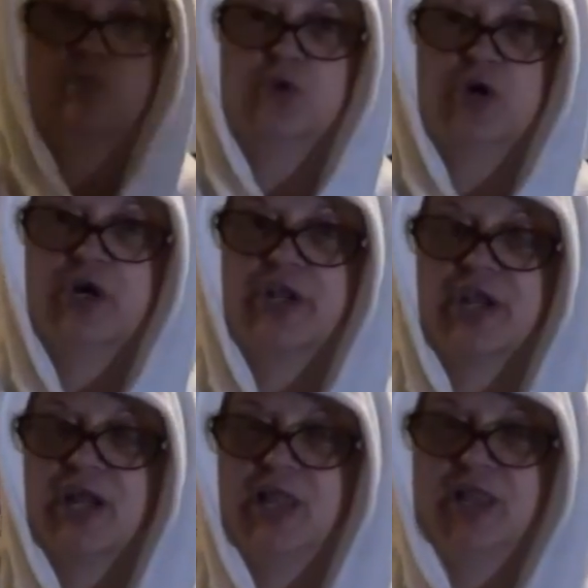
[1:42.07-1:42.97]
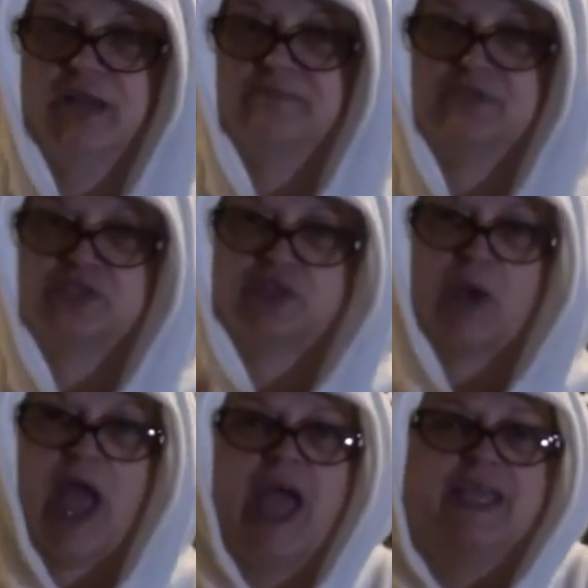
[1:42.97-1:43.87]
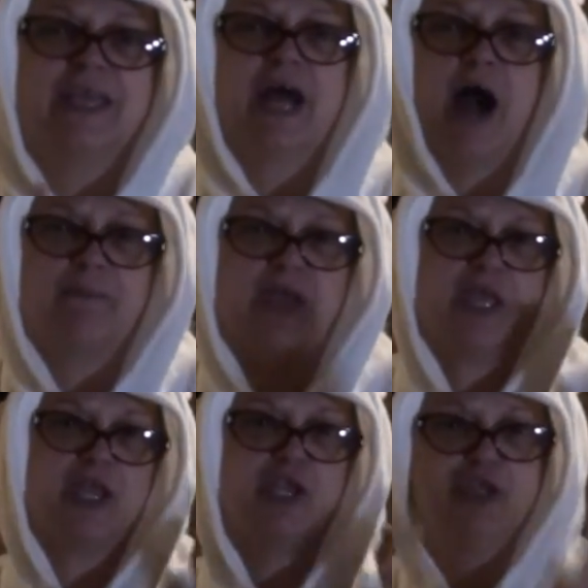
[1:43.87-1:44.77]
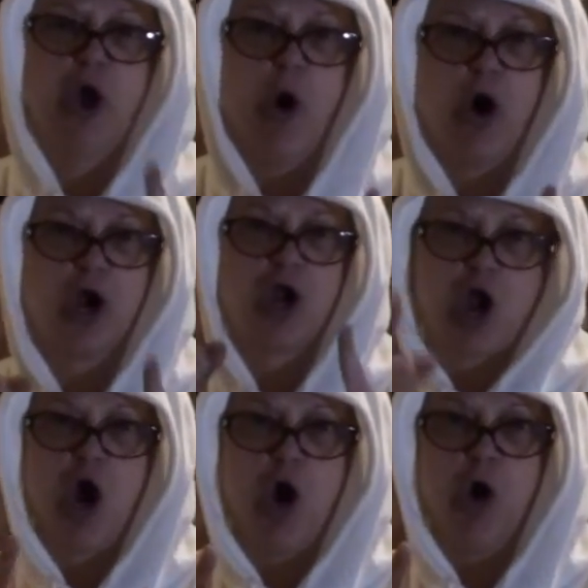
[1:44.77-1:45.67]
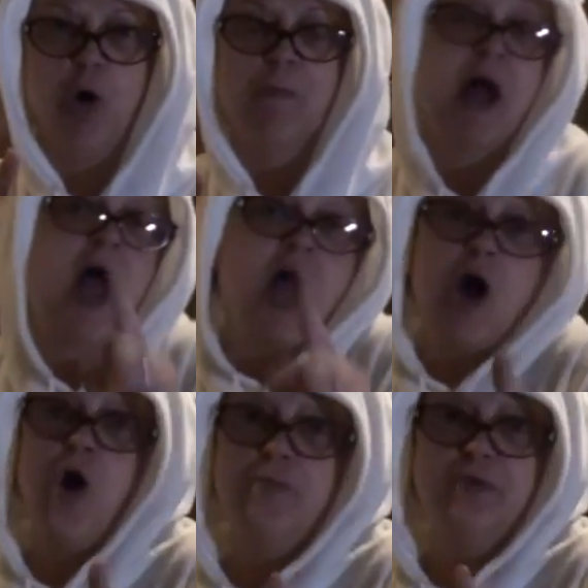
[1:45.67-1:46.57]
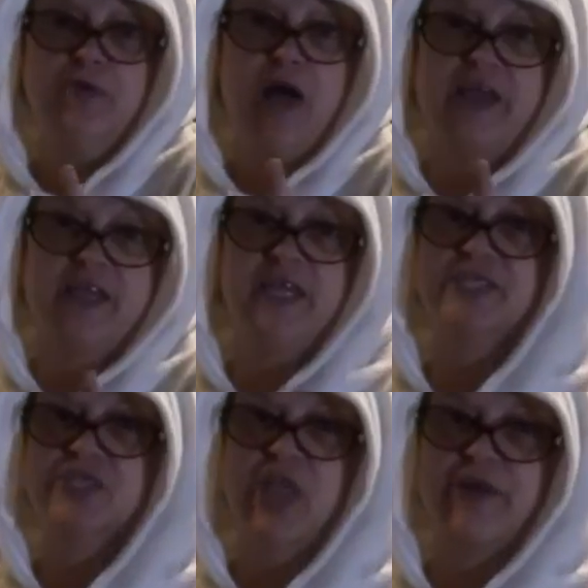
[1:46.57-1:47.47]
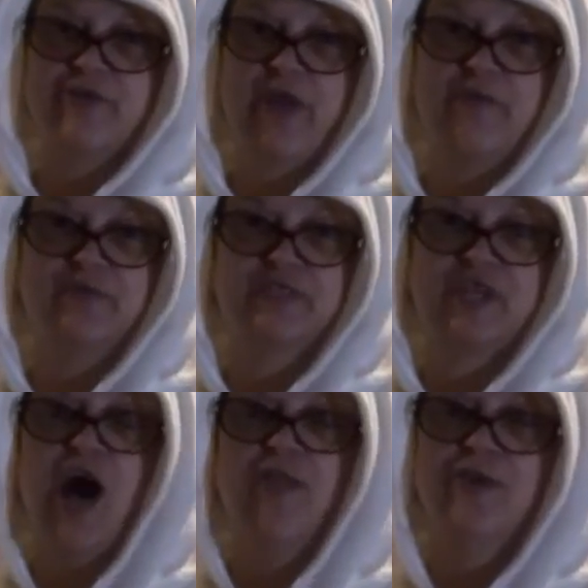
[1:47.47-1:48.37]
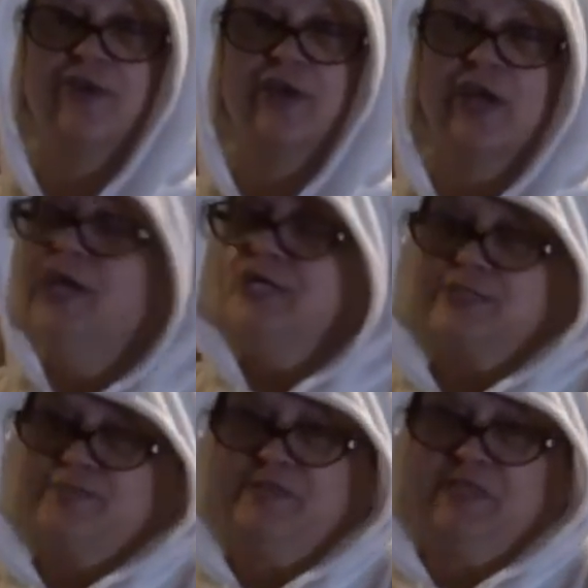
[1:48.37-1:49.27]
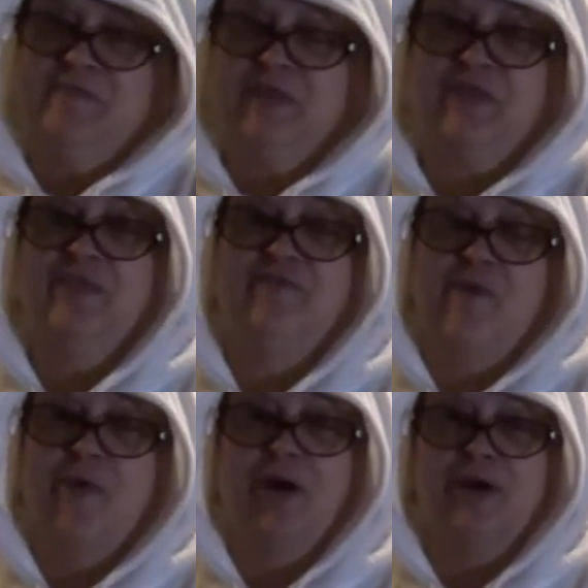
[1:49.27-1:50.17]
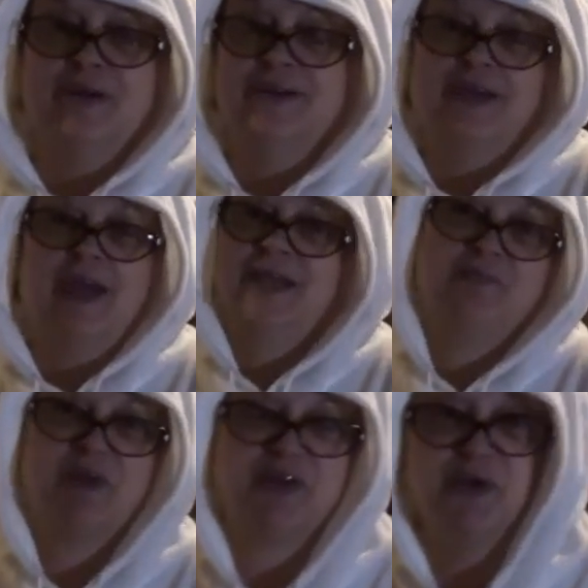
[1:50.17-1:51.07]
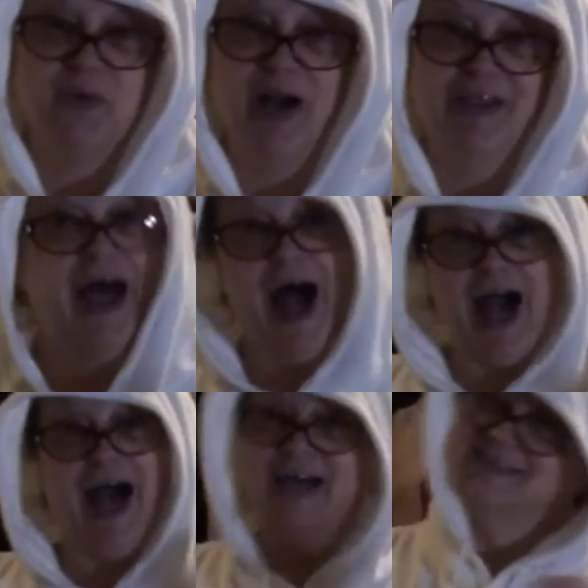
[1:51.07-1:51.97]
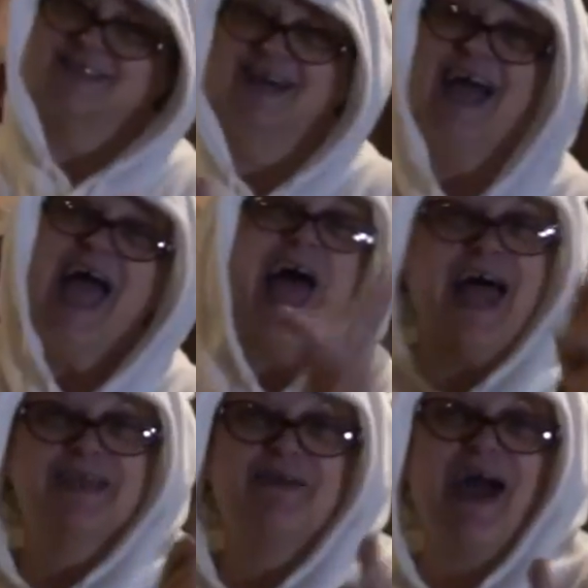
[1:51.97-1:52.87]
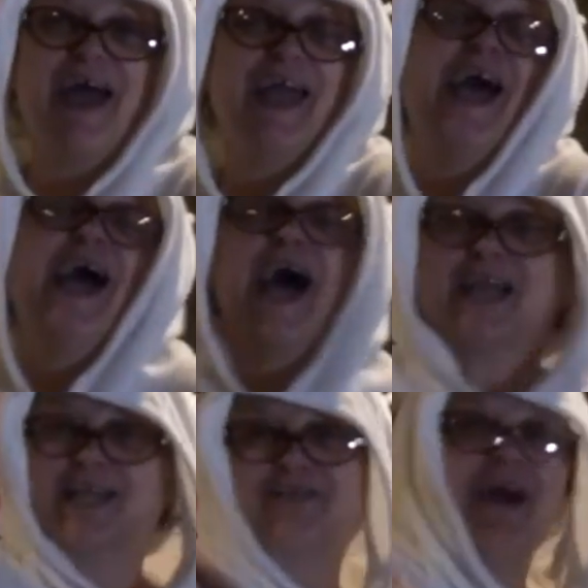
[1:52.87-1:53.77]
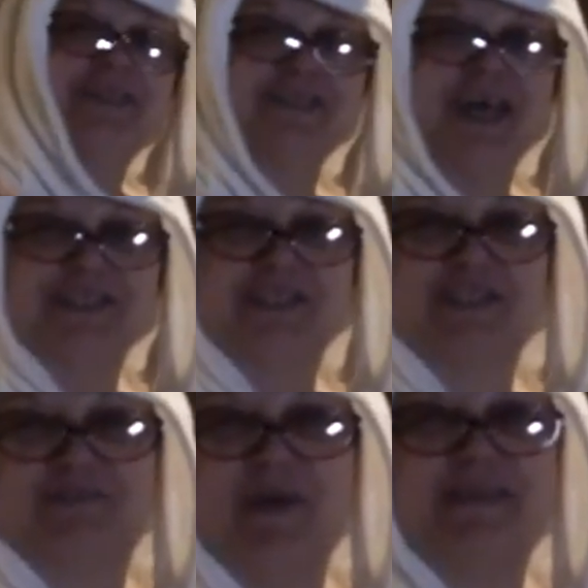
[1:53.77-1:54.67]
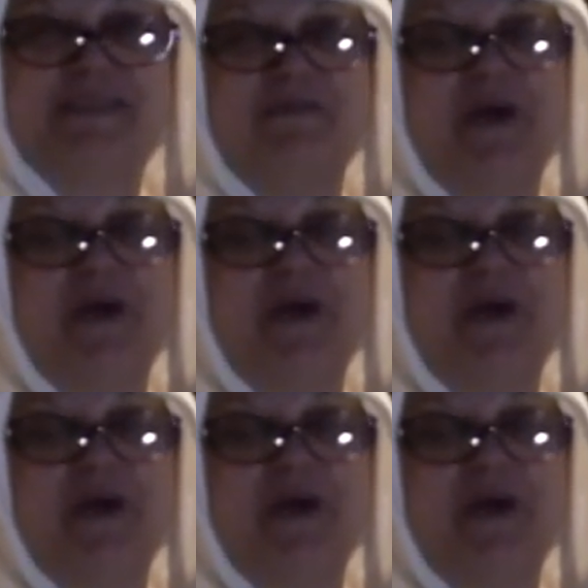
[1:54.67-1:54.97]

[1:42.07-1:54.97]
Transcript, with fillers: wood clips to hang it up in your home. Hope you like each letter that was colored specifically for anybody who won. Anyway, congratulations, Betsy